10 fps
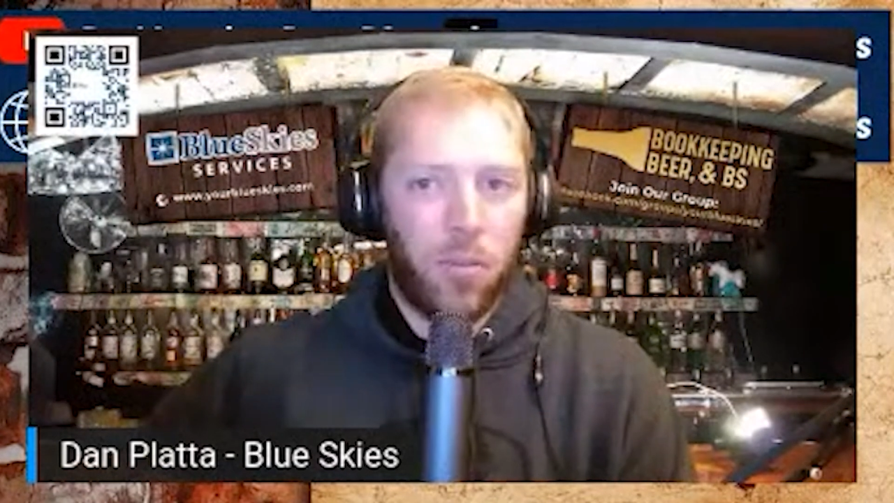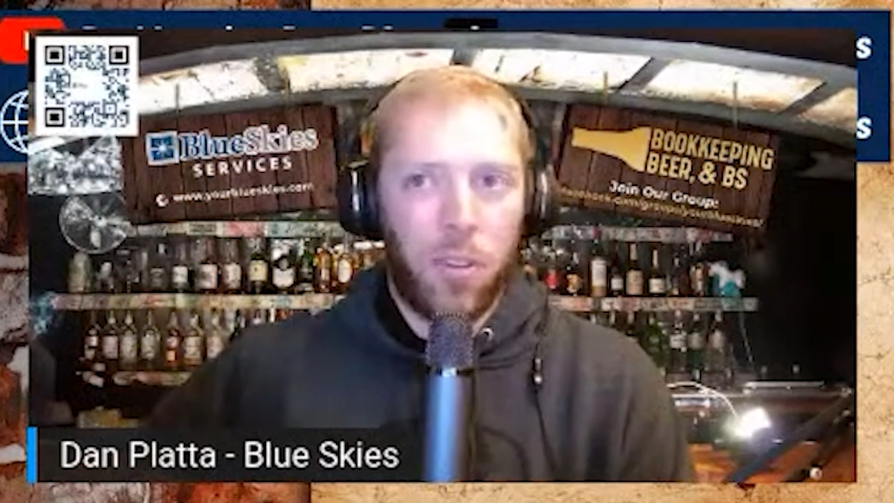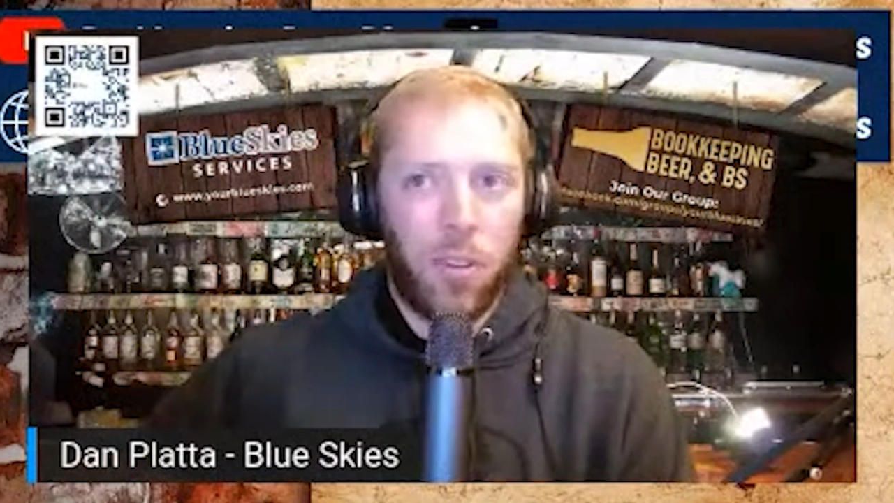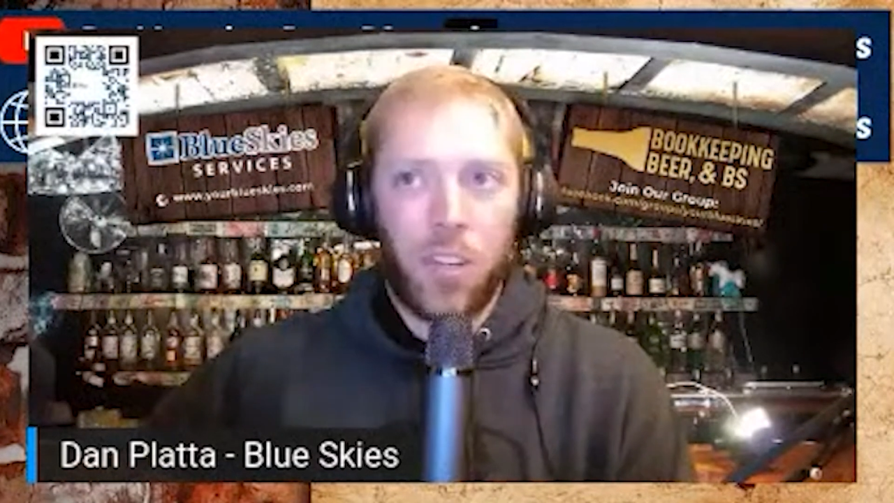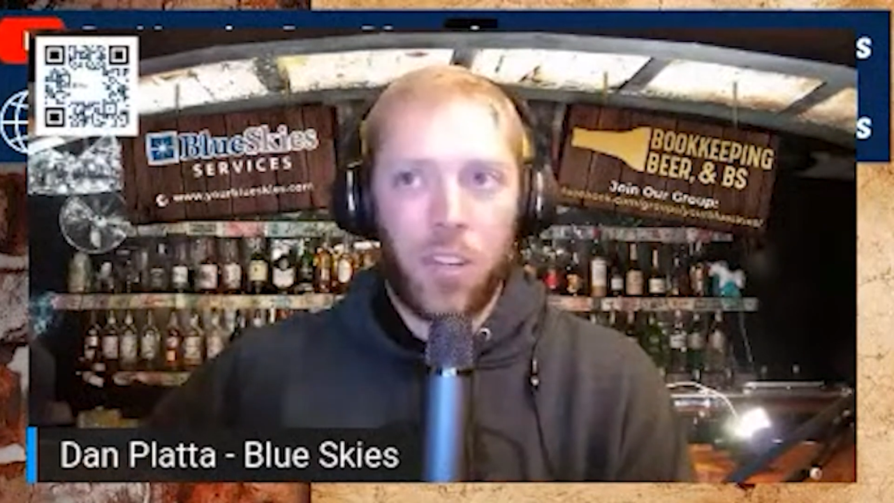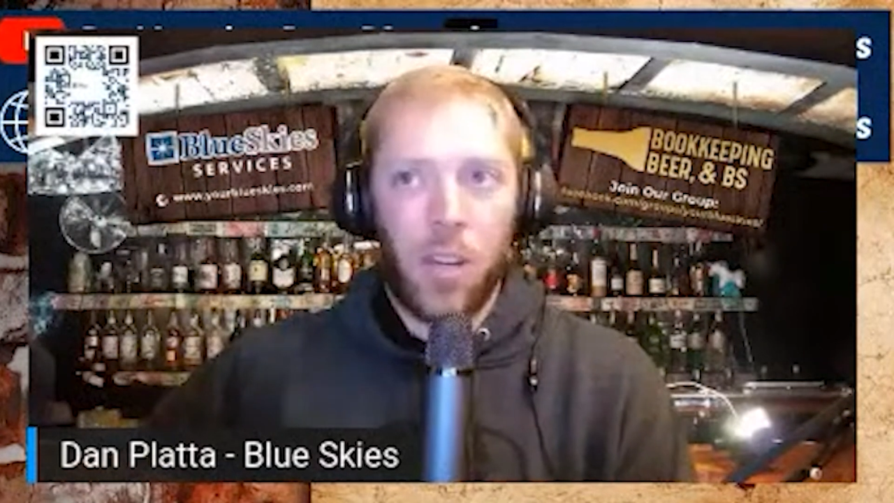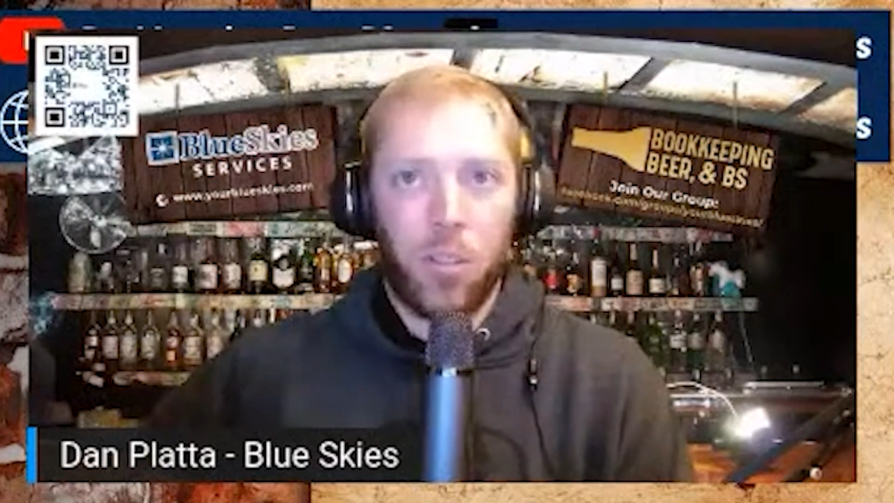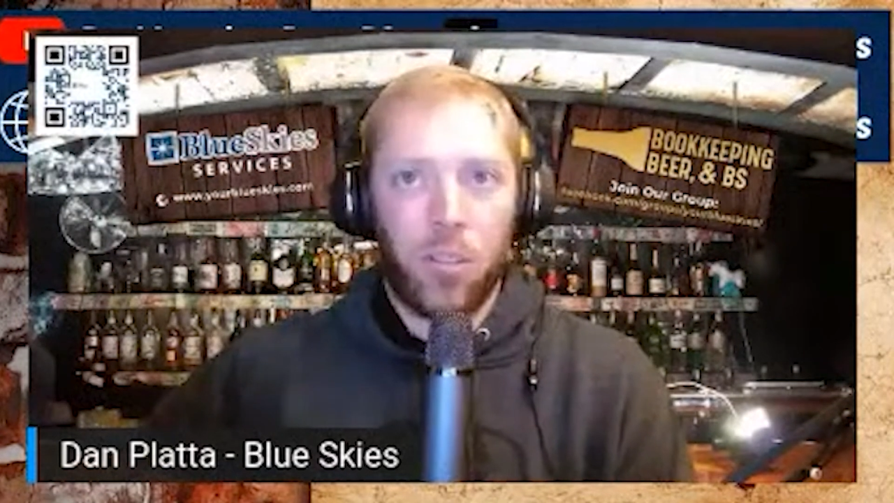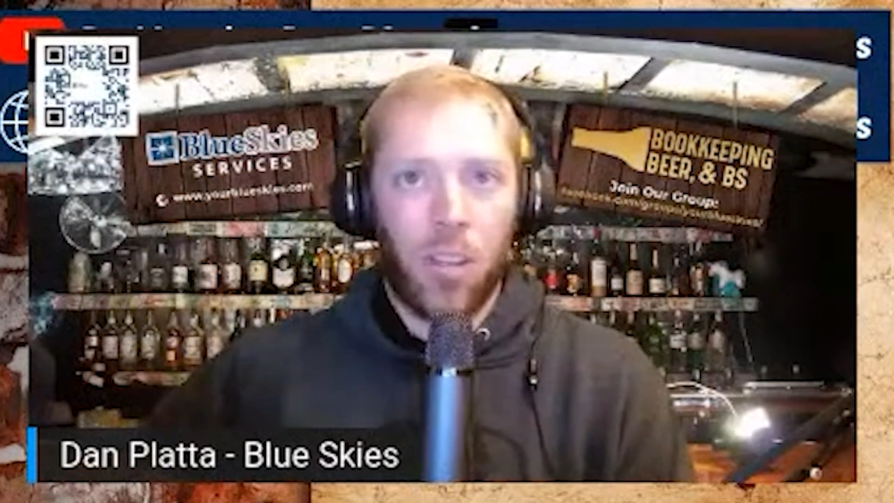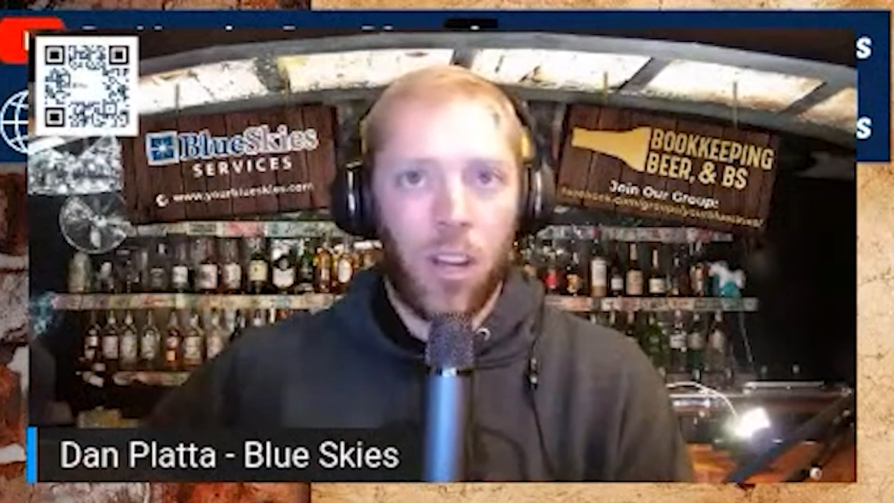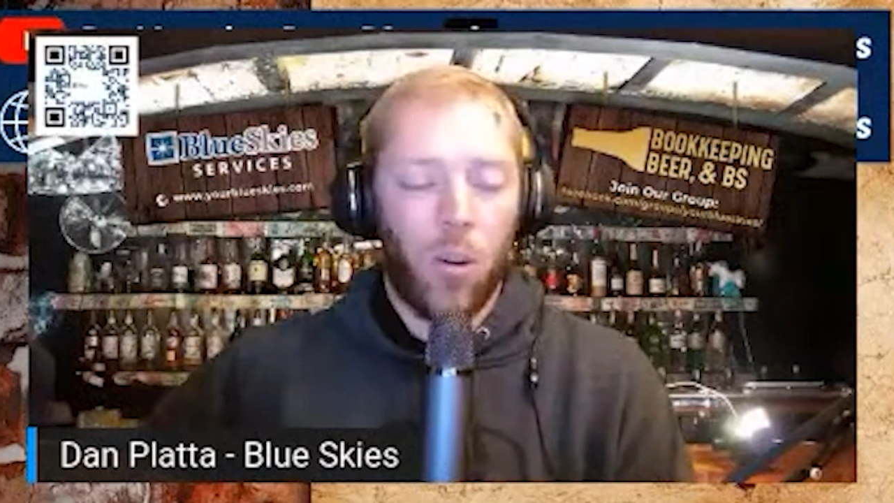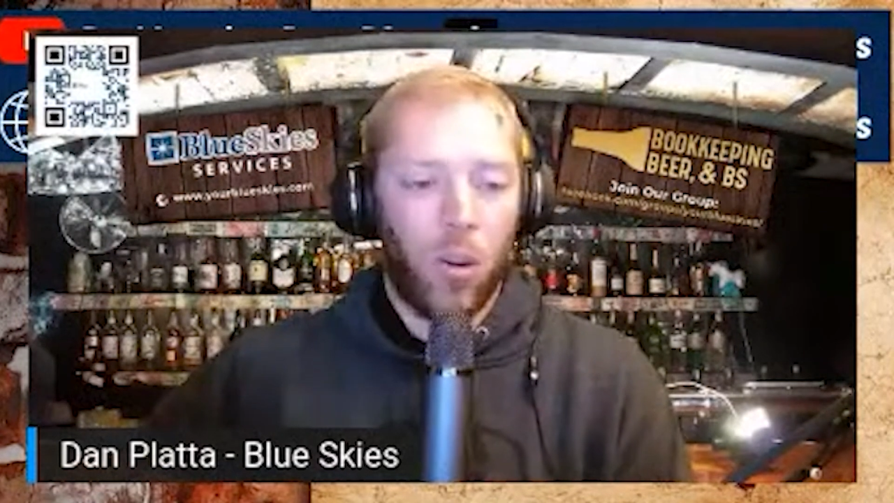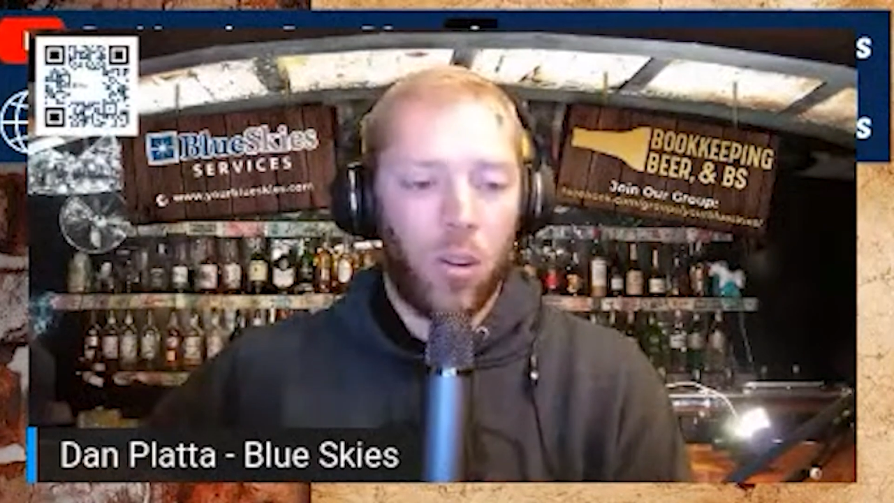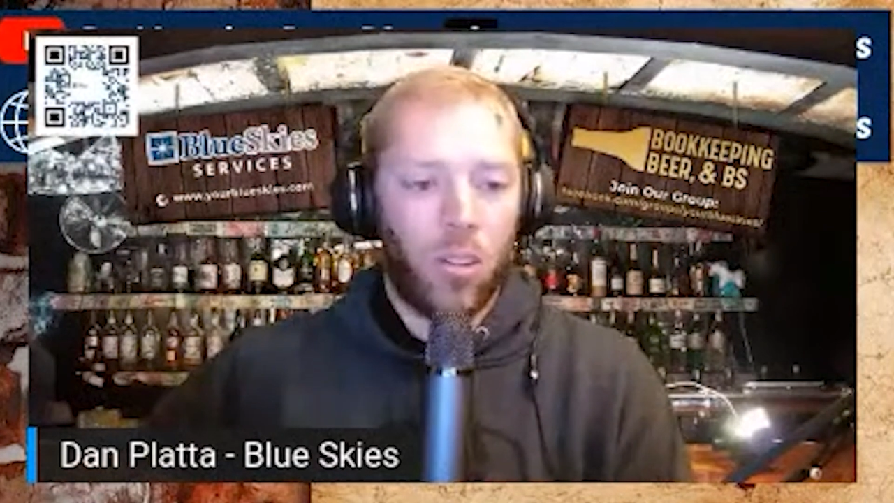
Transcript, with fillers: 15%, or